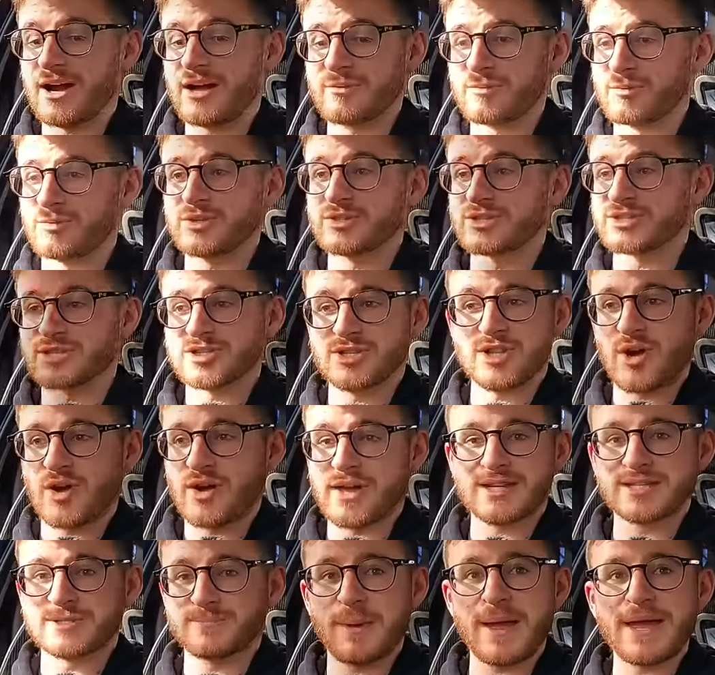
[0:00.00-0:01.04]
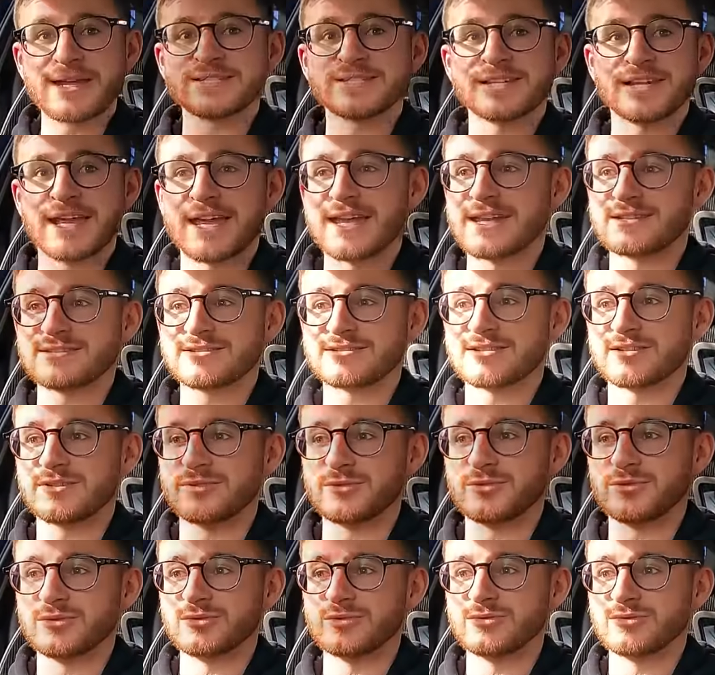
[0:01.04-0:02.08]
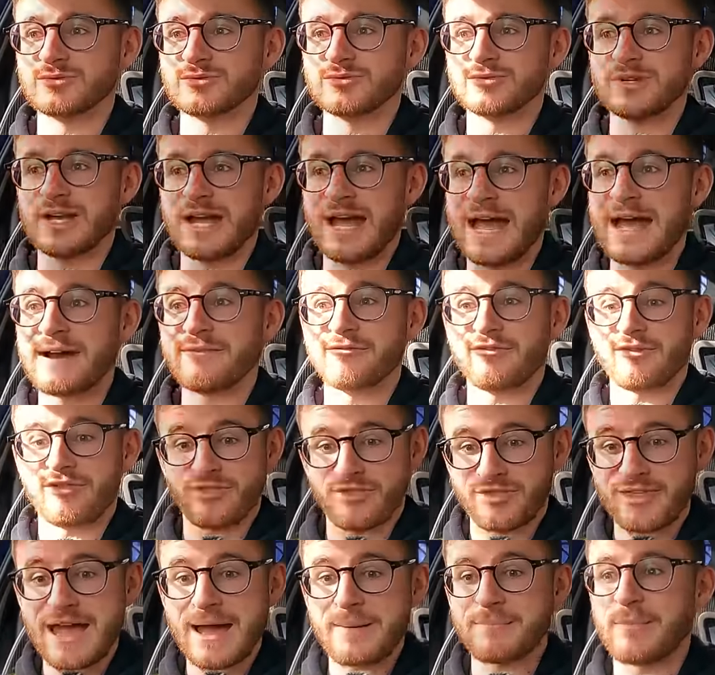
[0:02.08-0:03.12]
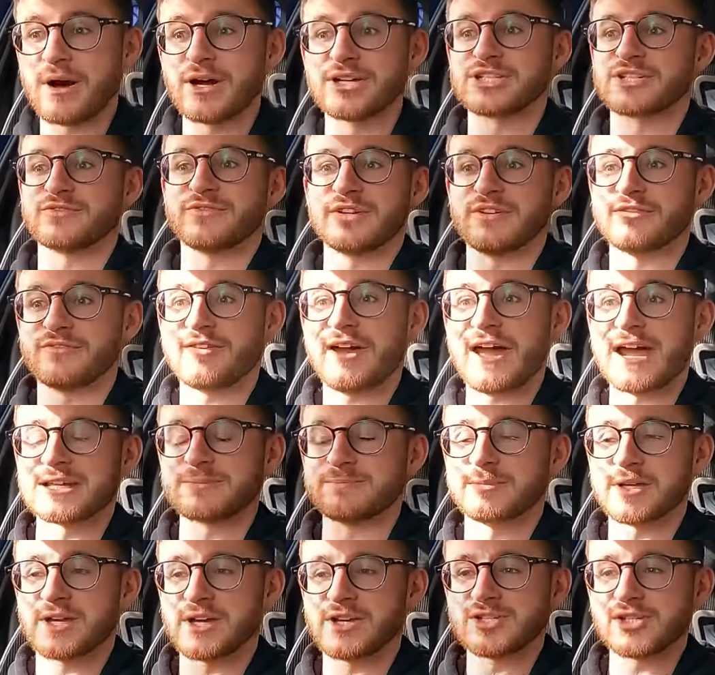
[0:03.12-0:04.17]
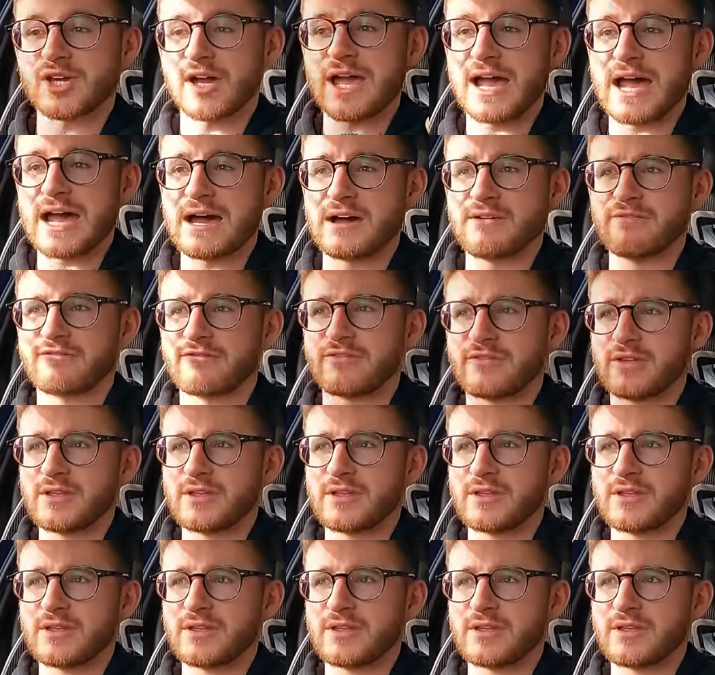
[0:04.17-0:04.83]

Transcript: I was not expecting it to have that much of an effect, because I have